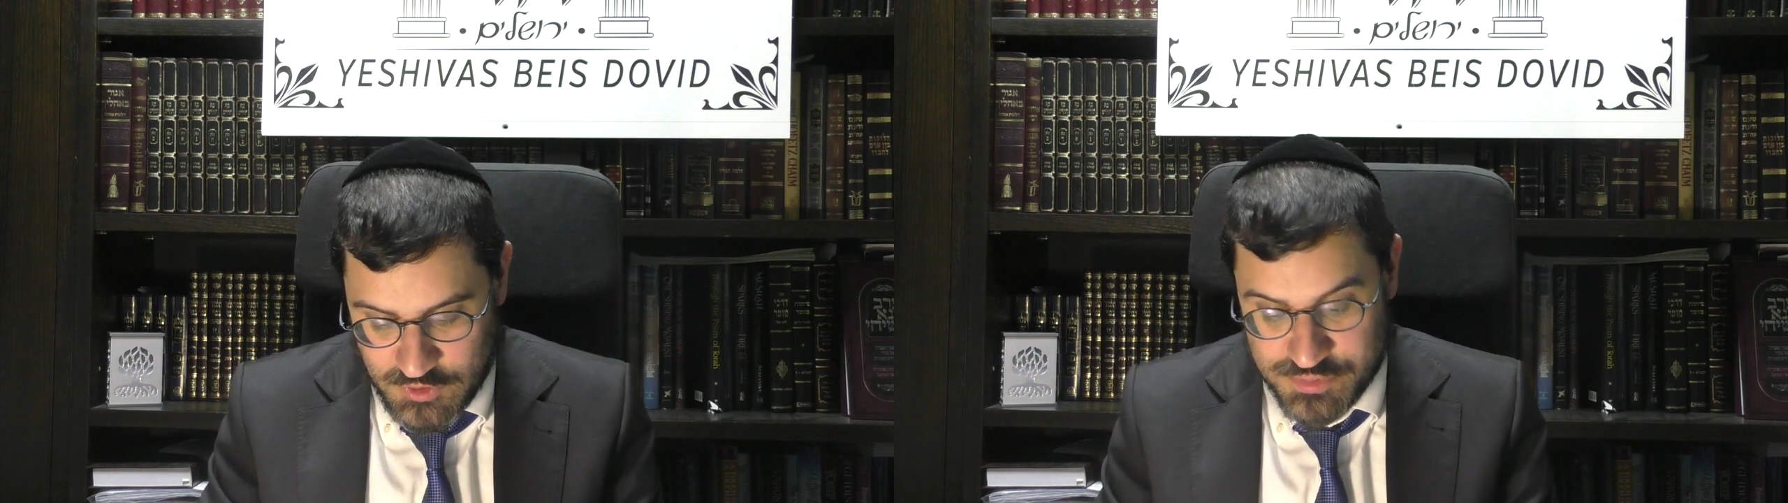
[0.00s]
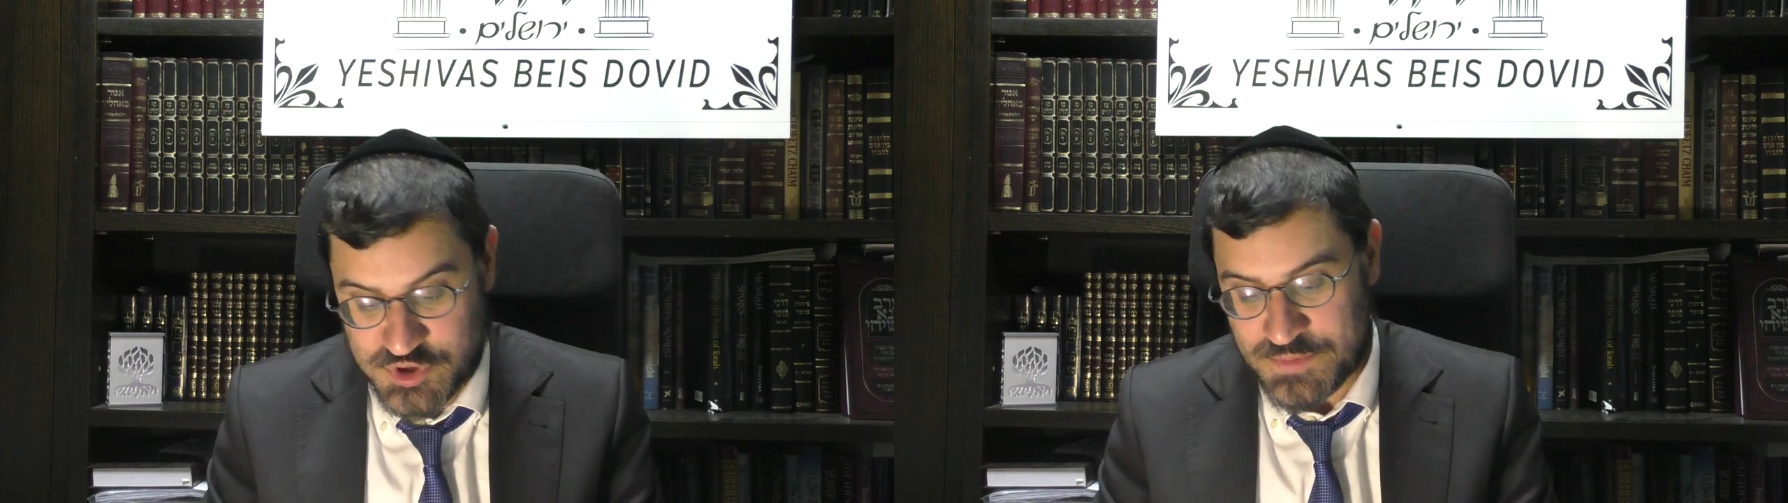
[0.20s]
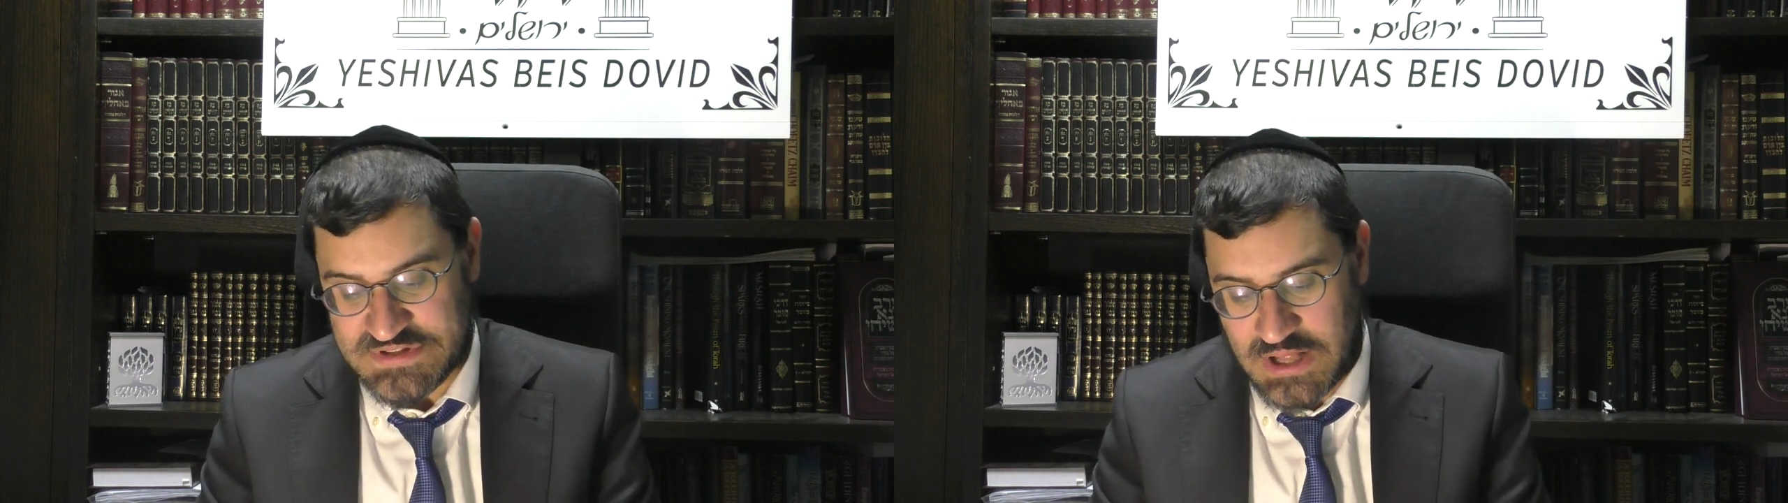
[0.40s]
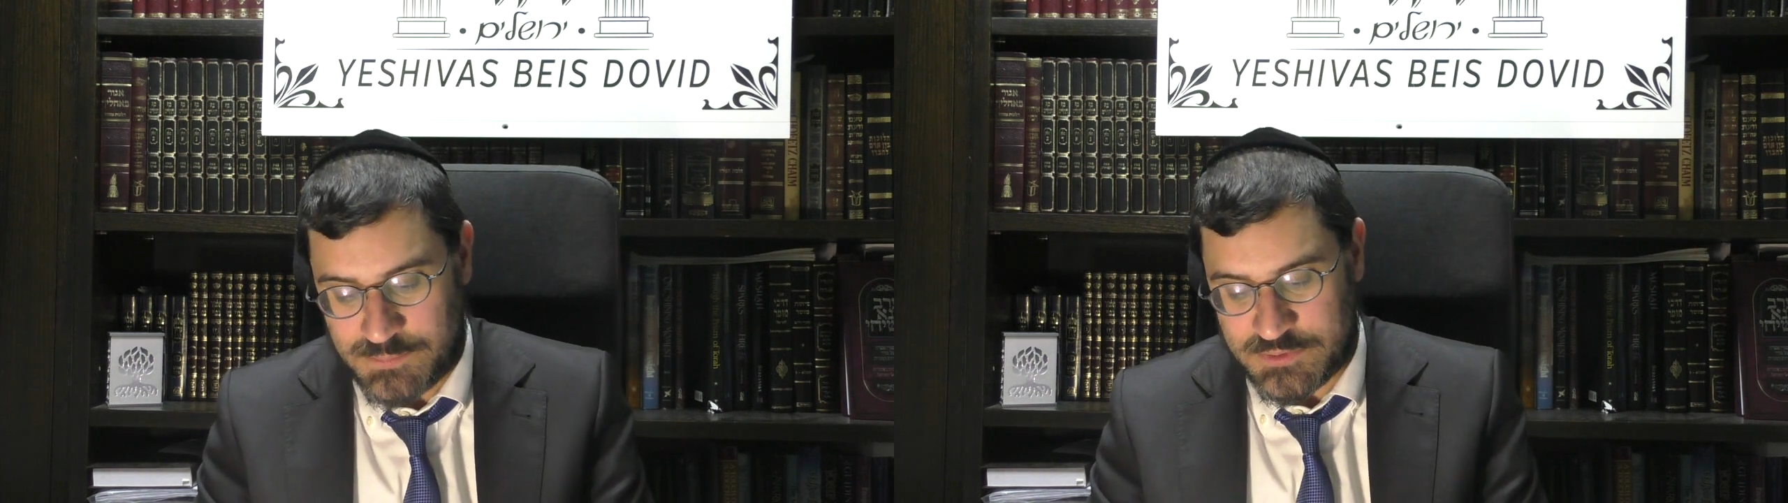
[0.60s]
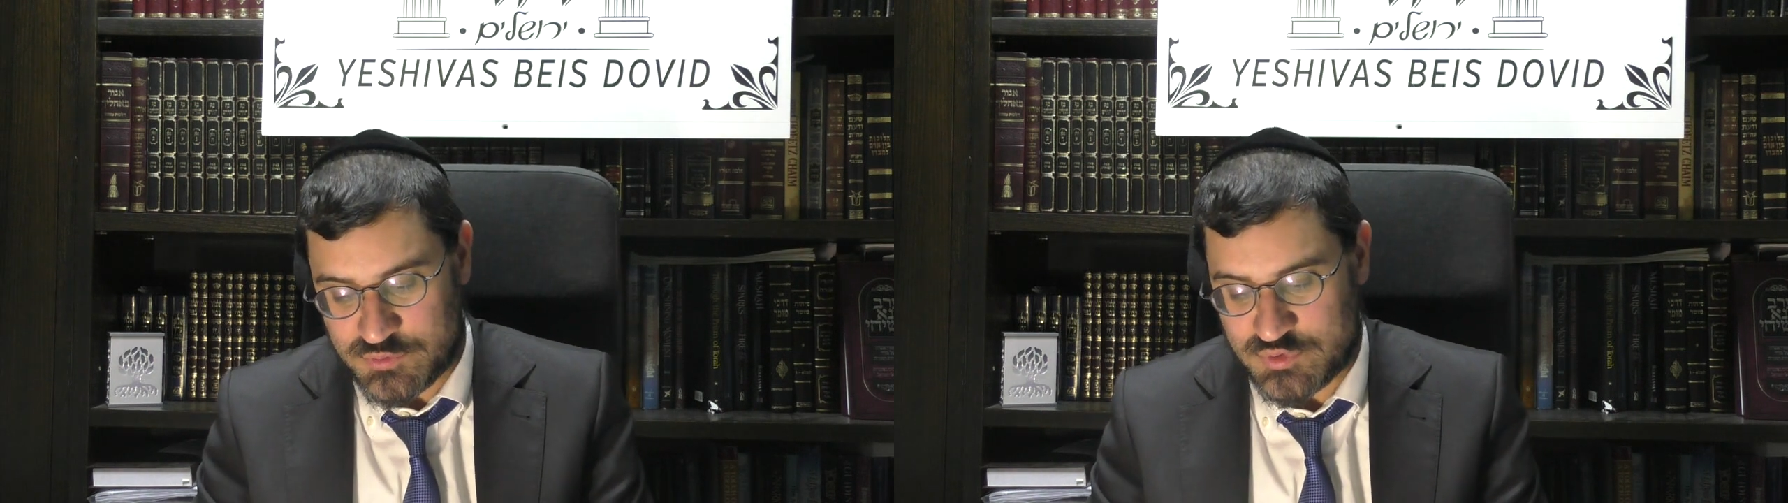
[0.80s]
Zalman